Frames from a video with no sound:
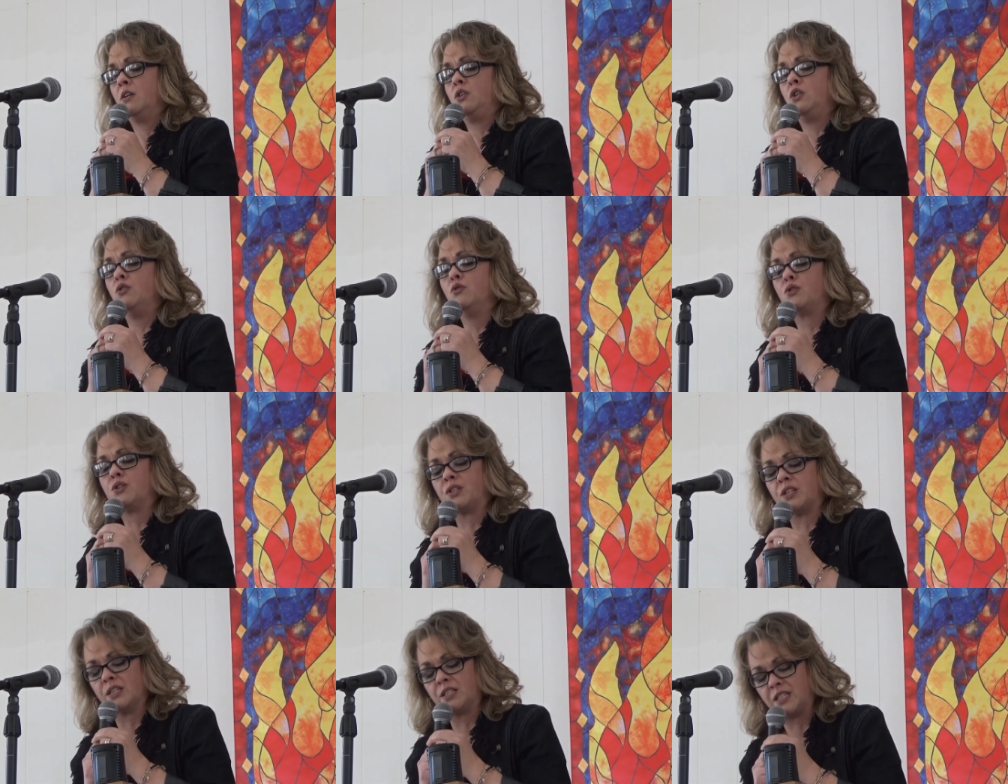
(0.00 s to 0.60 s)
You
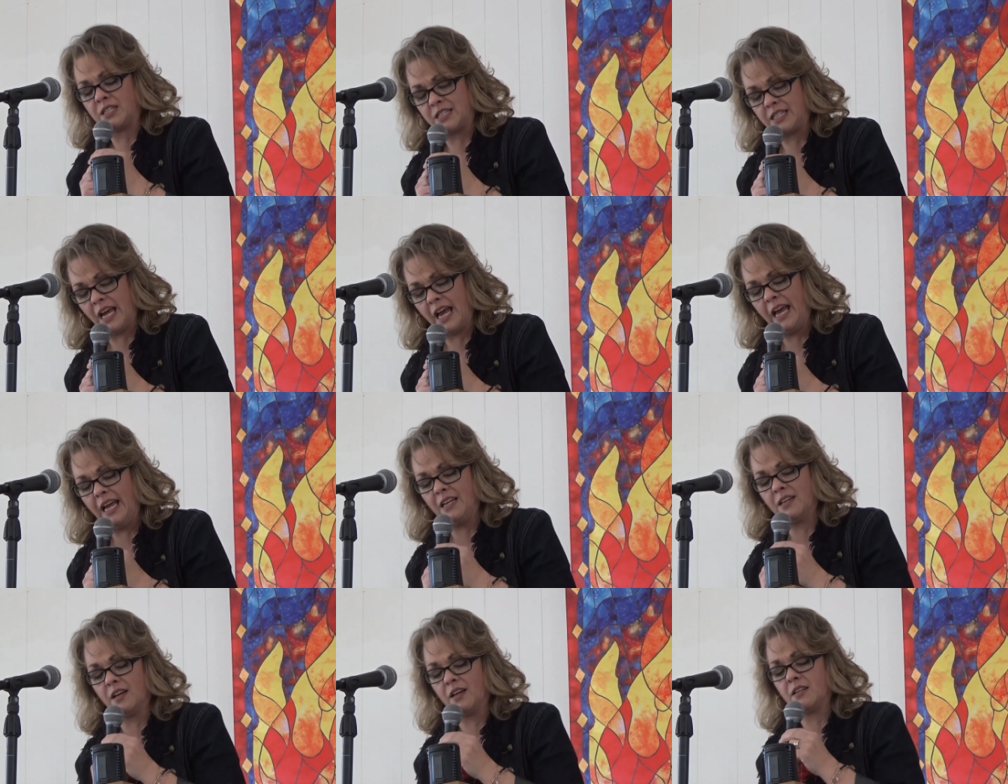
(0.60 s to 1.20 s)

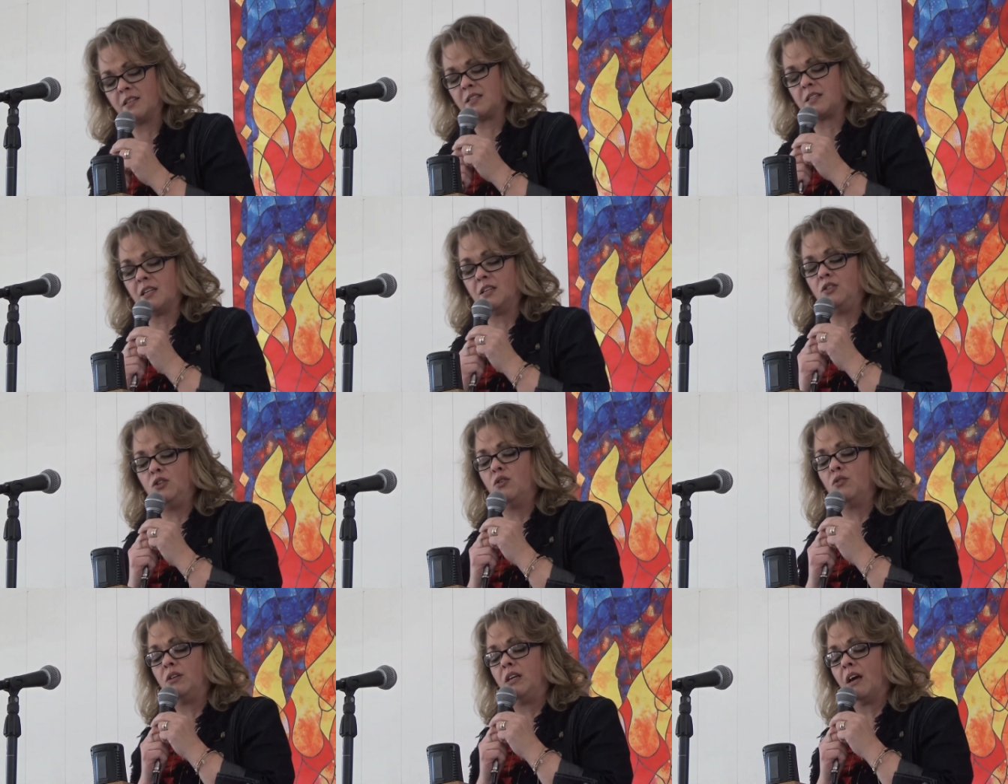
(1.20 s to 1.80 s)
sustain us
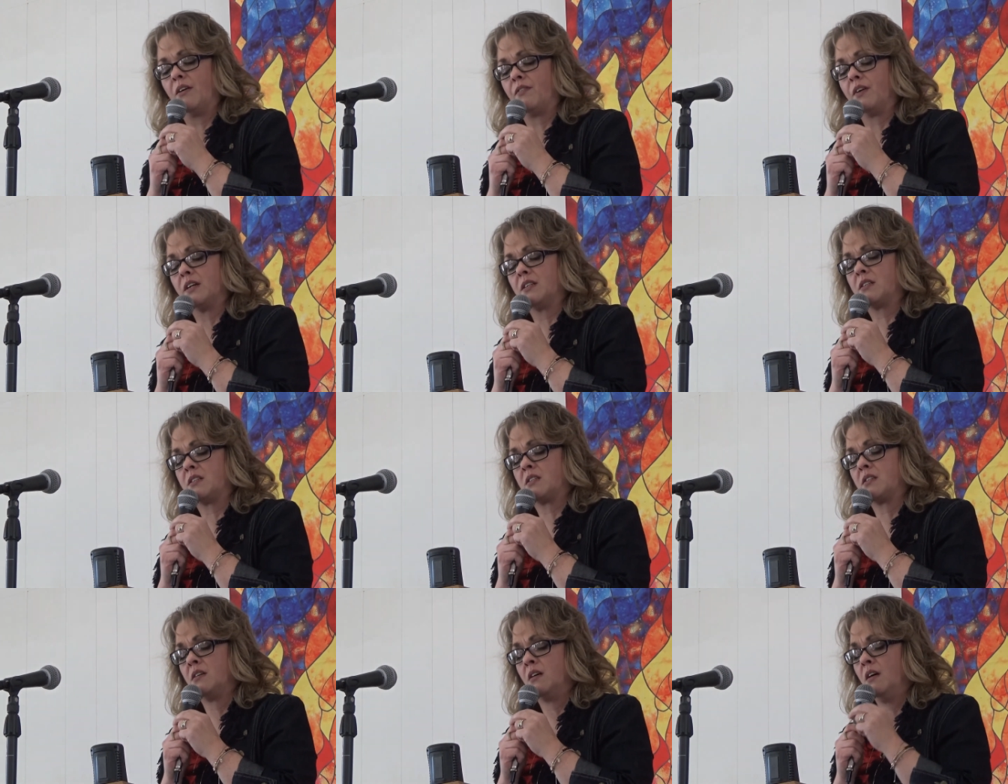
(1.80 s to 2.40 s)
and you give
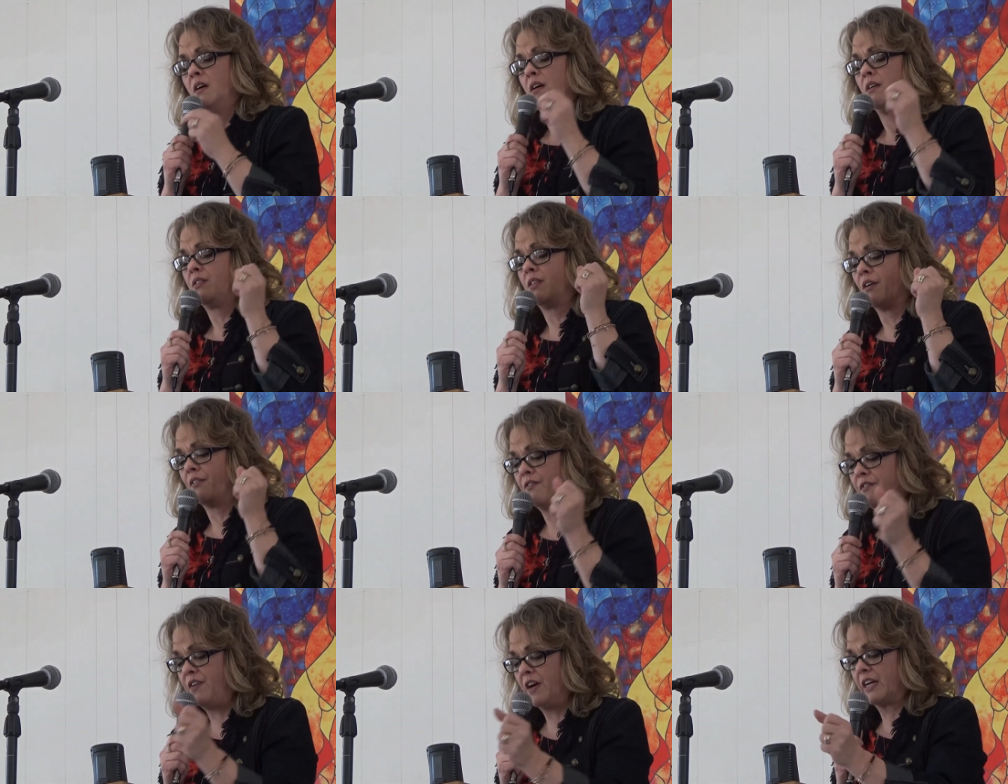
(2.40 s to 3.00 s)
us
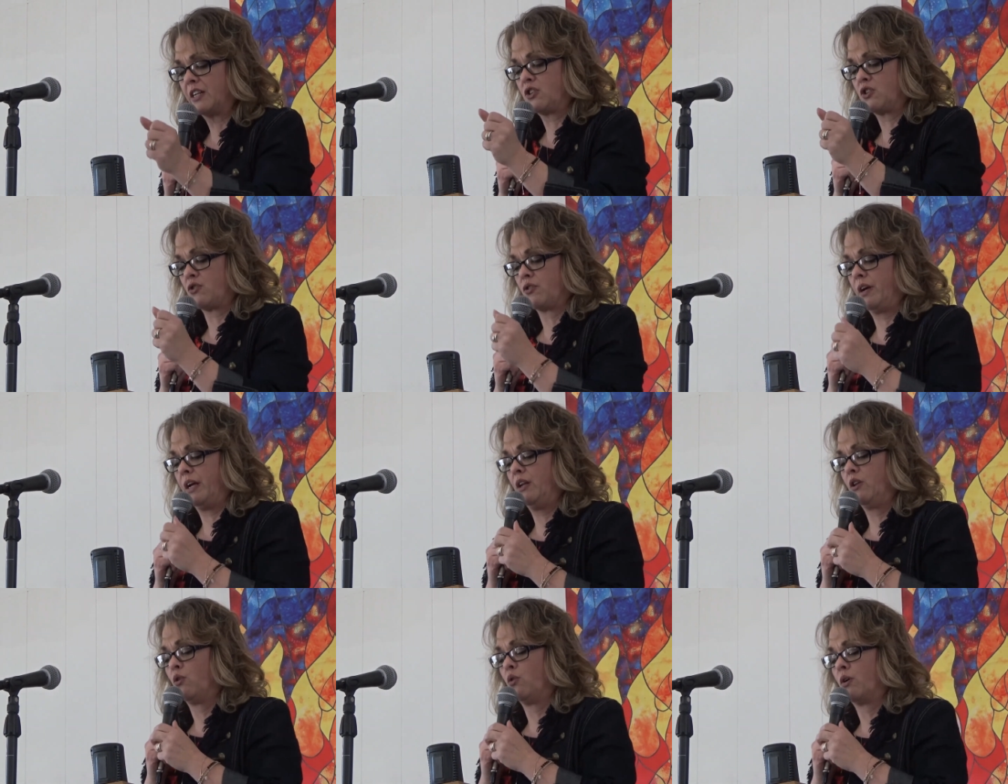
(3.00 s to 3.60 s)
the
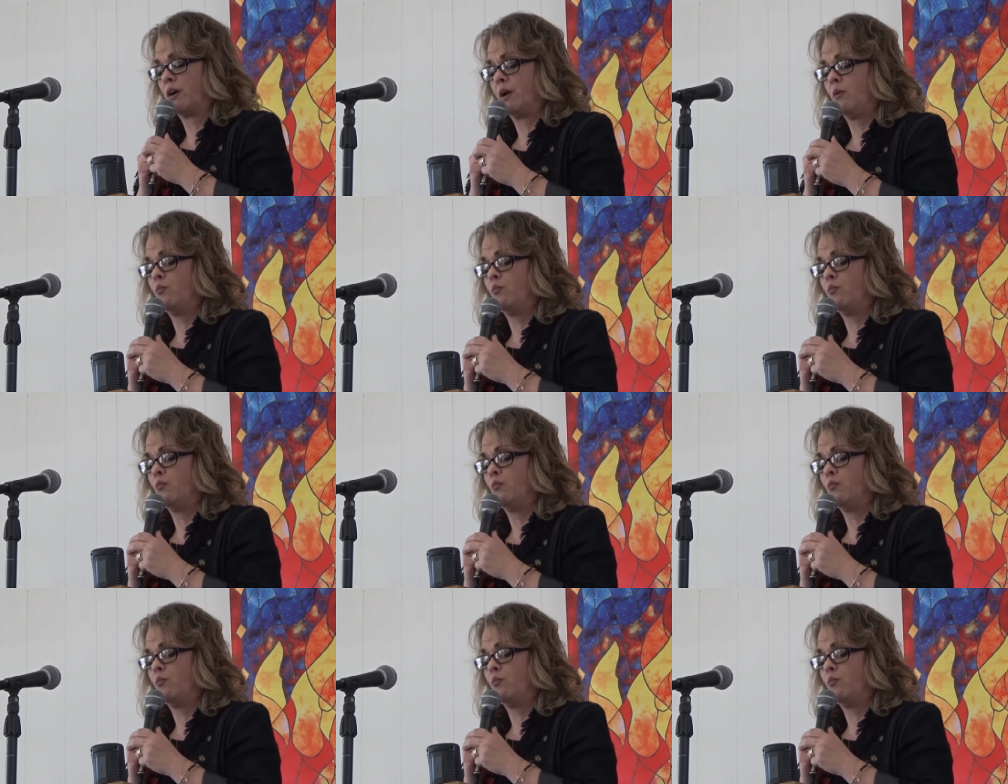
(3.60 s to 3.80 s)
victory, Lord.